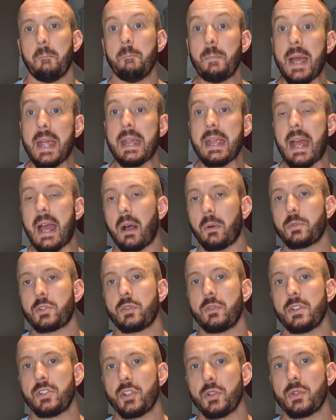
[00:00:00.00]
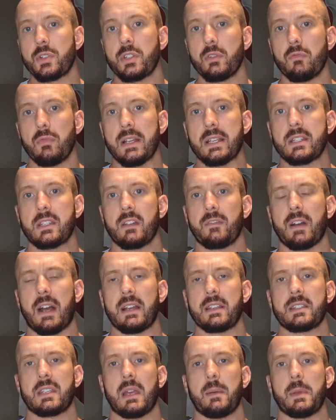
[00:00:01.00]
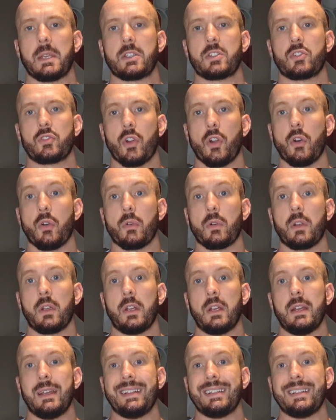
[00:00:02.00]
may help to reduce the risk of ischemic stroke.